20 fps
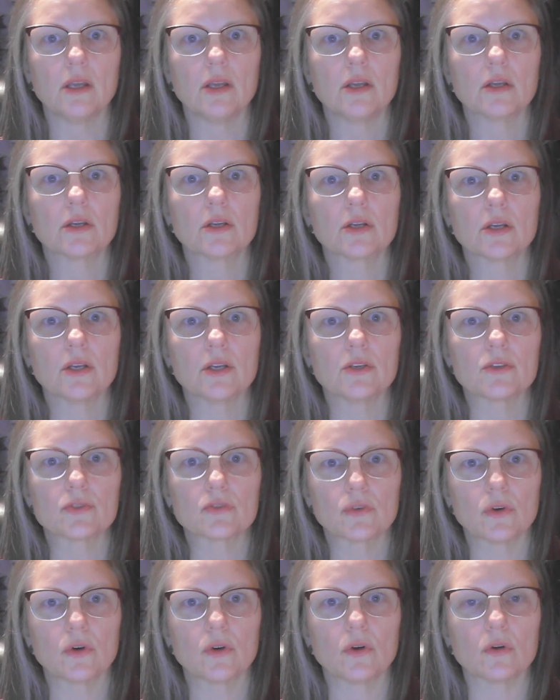
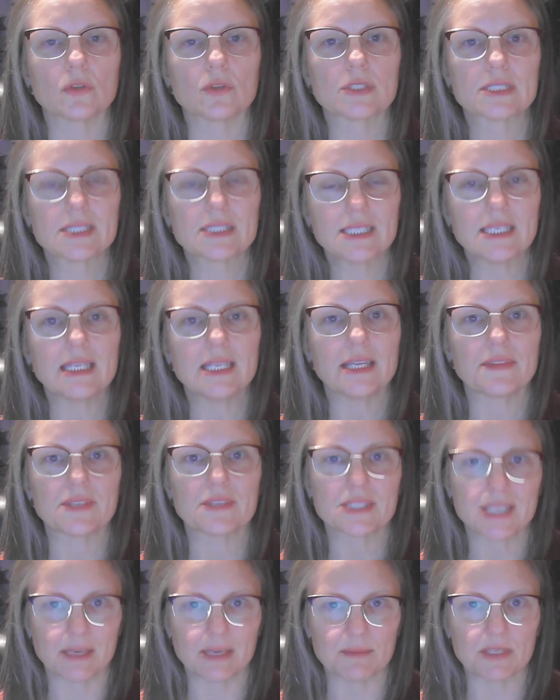Control C at the
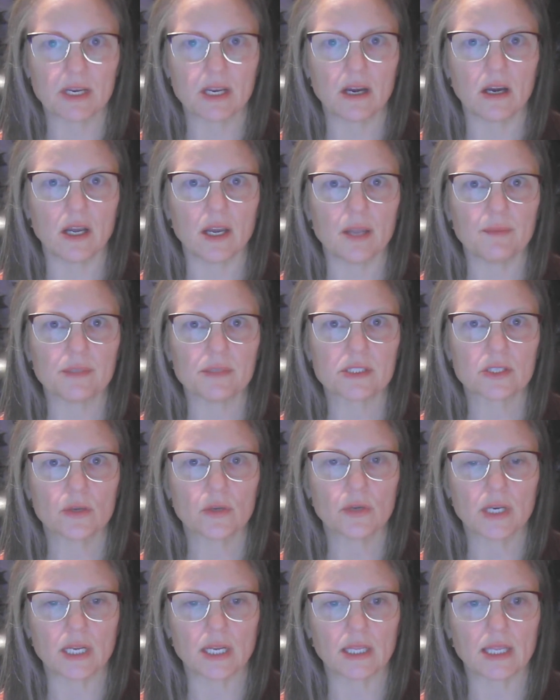same time. So
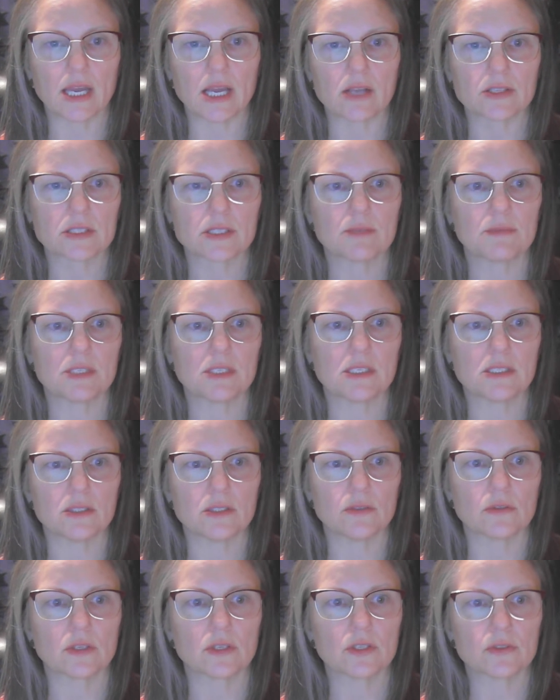it allows them to
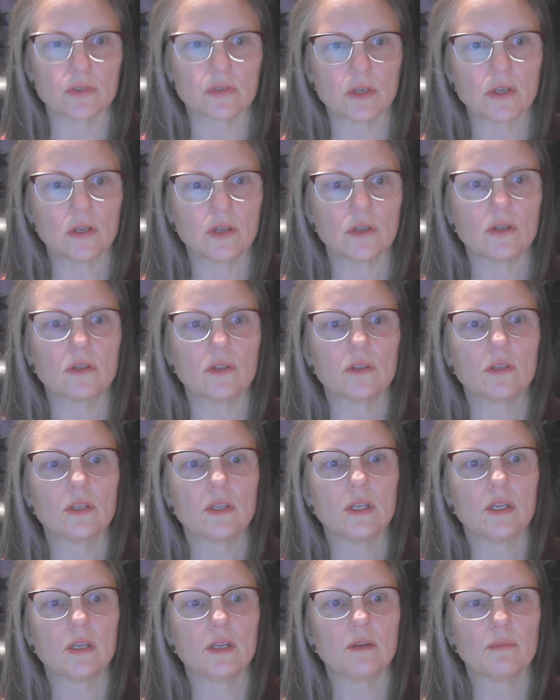do Control
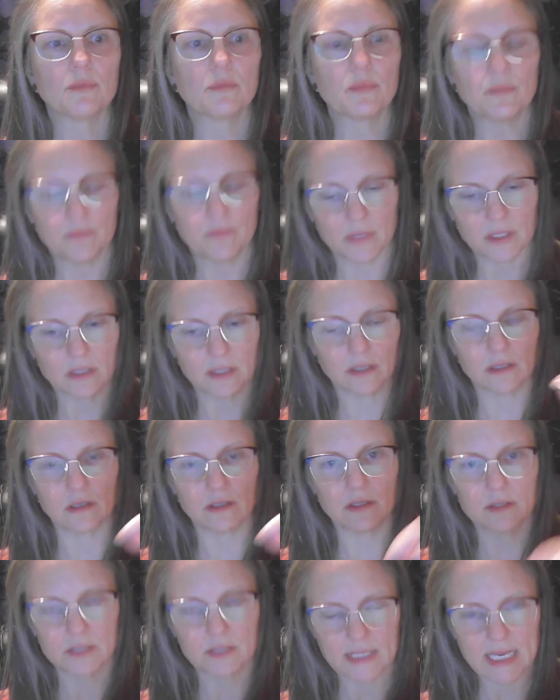
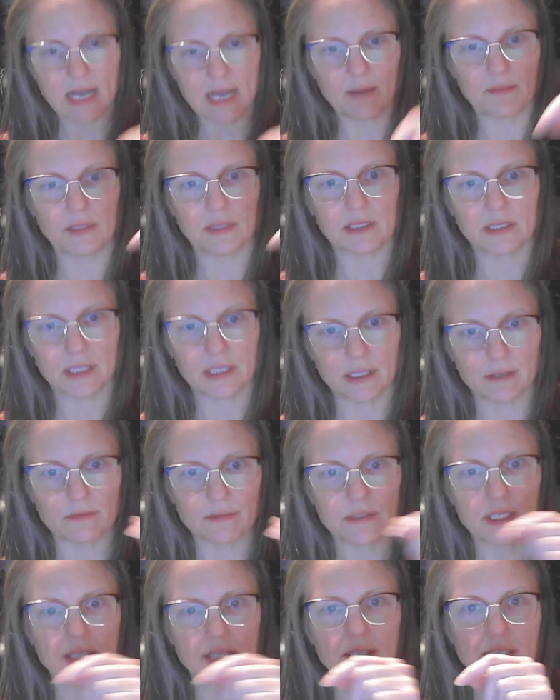tap
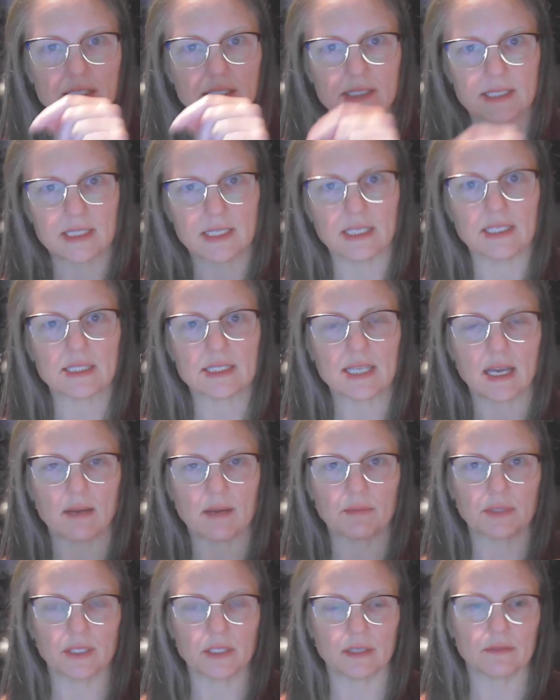lift and then C tap
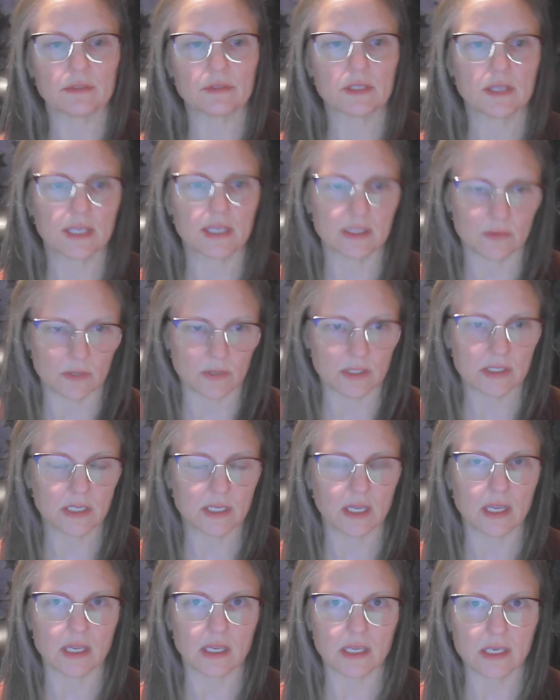lift. That's what
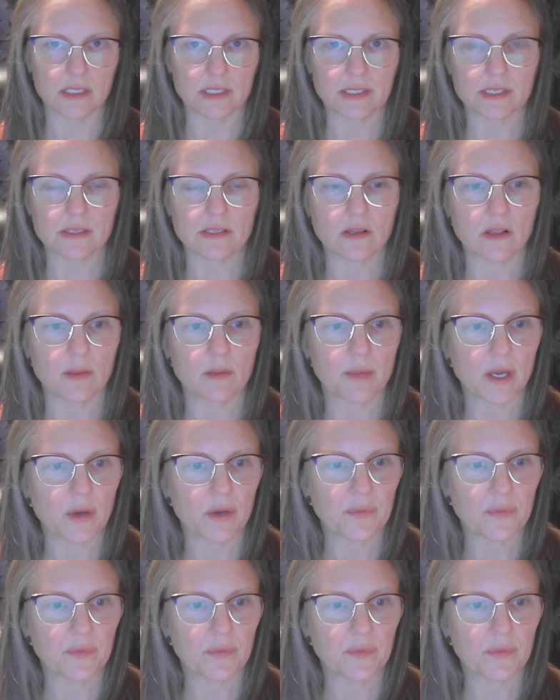sticky keys is all about.